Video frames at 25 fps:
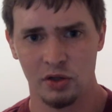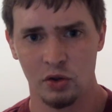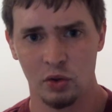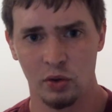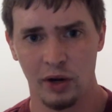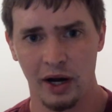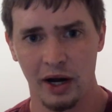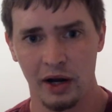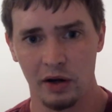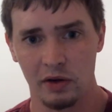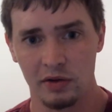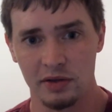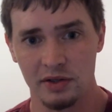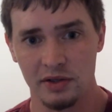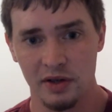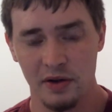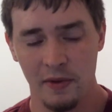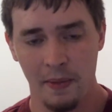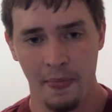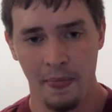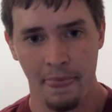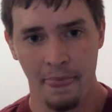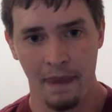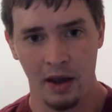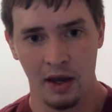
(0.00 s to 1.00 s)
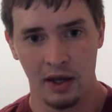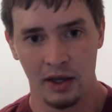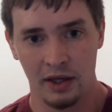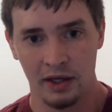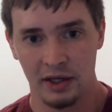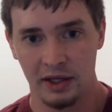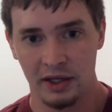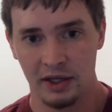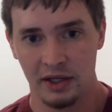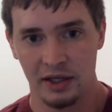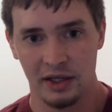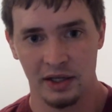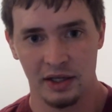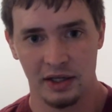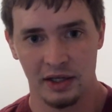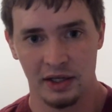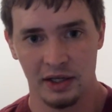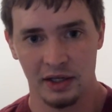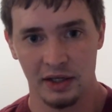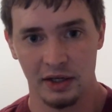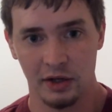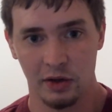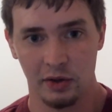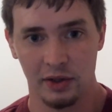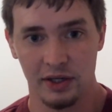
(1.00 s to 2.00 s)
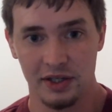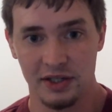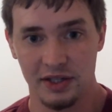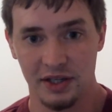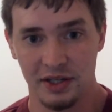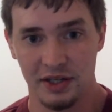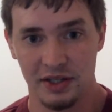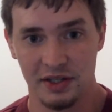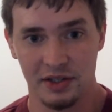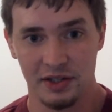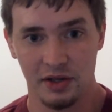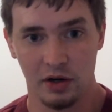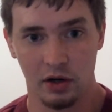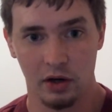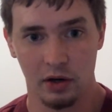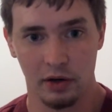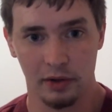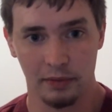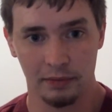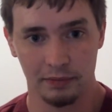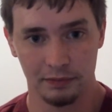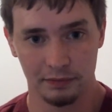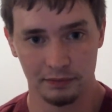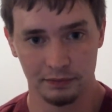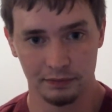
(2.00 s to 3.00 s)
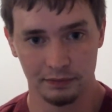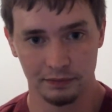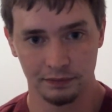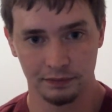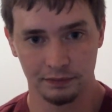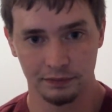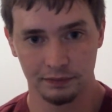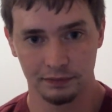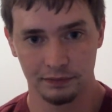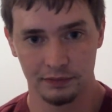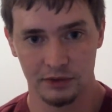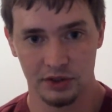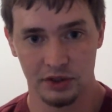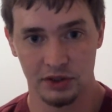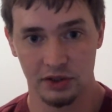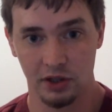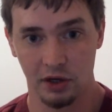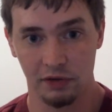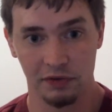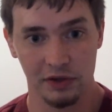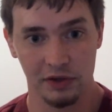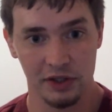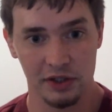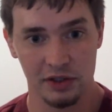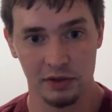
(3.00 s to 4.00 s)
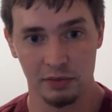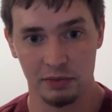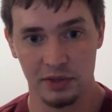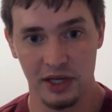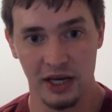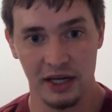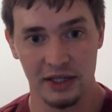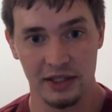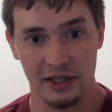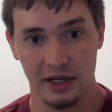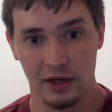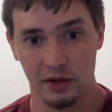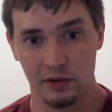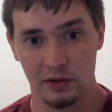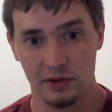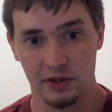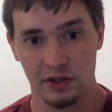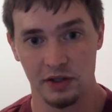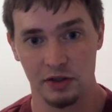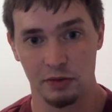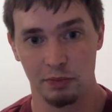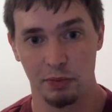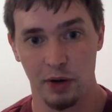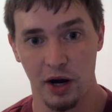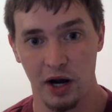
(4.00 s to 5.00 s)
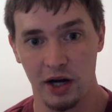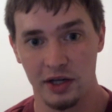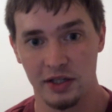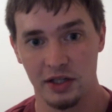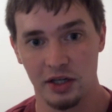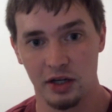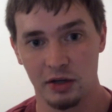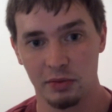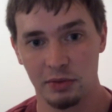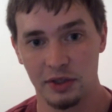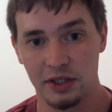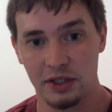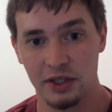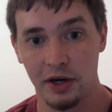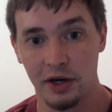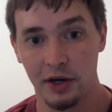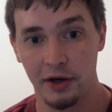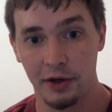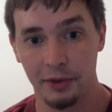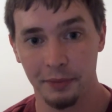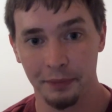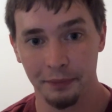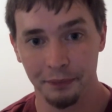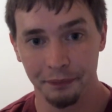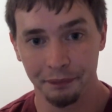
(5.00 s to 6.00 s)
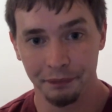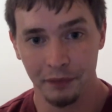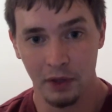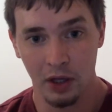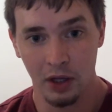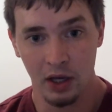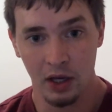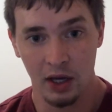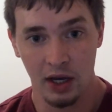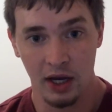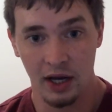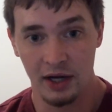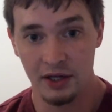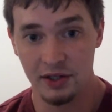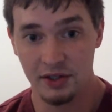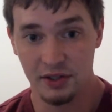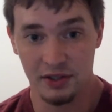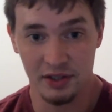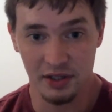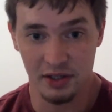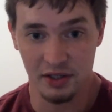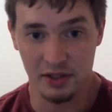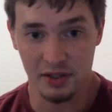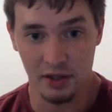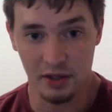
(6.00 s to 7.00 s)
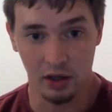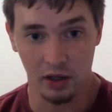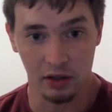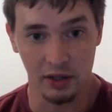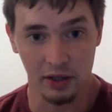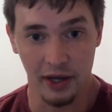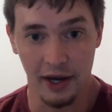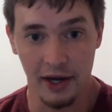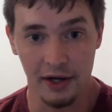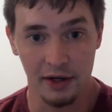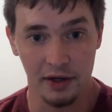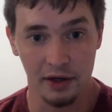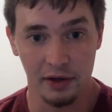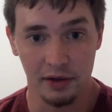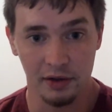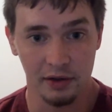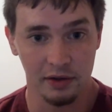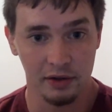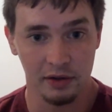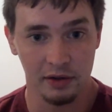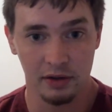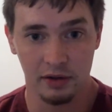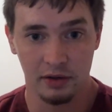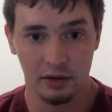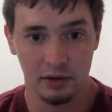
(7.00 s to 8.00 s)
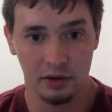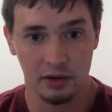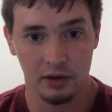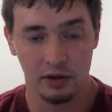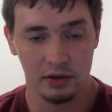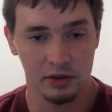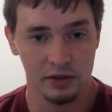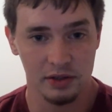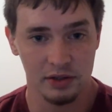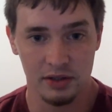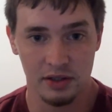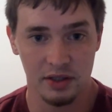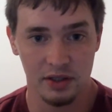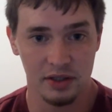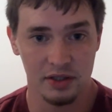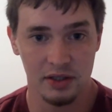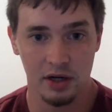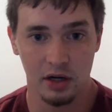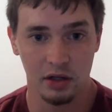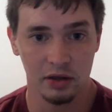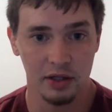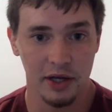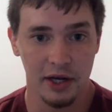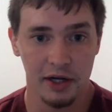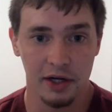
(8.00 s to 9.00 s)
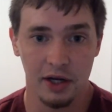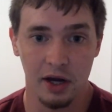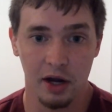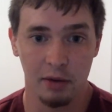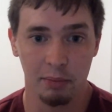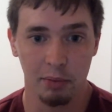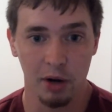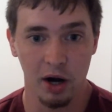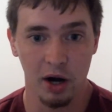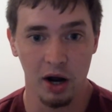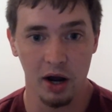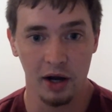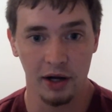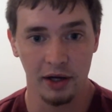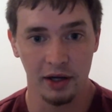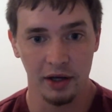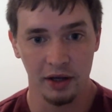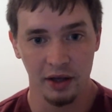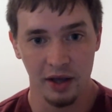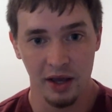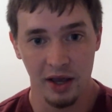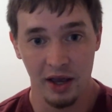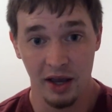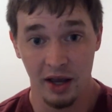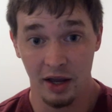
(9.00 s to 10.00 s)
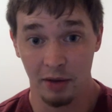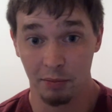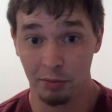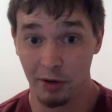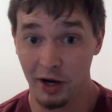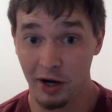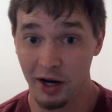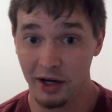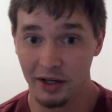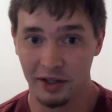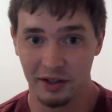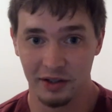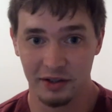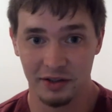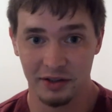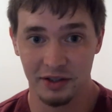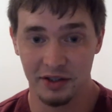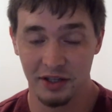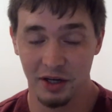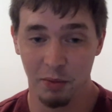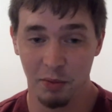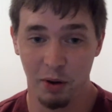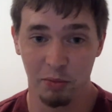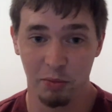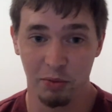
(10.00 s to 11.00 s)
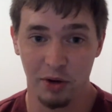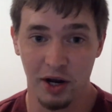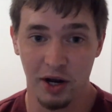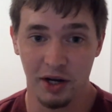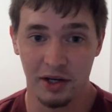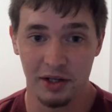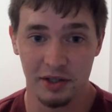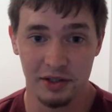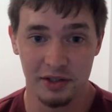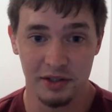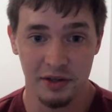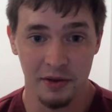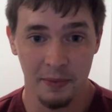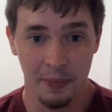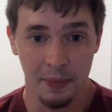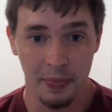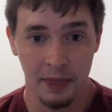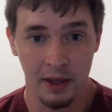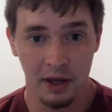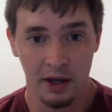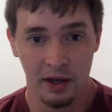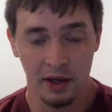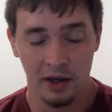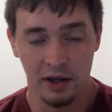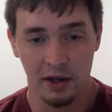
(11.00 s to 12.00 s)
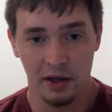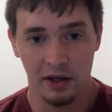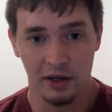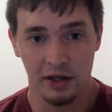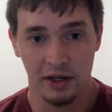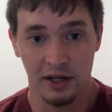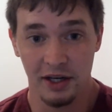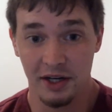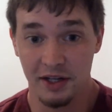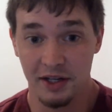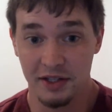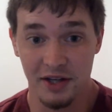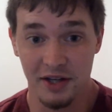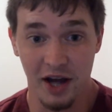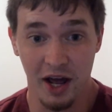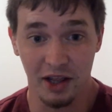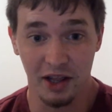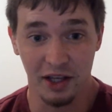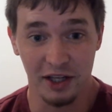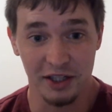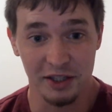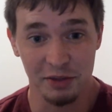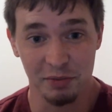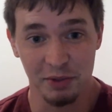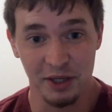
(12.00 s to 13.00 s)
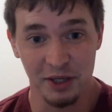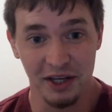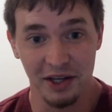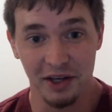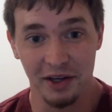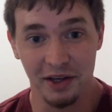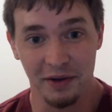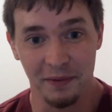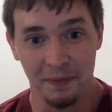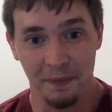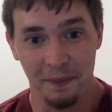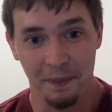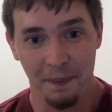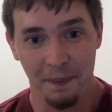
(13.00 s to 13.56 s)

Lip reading: rounds, he's going to start stuffing some takedowns because Brock's going to be tired. And he's just going to start landing. He's going to start landing on Brock. The thing about Brock is he does not like to be hit.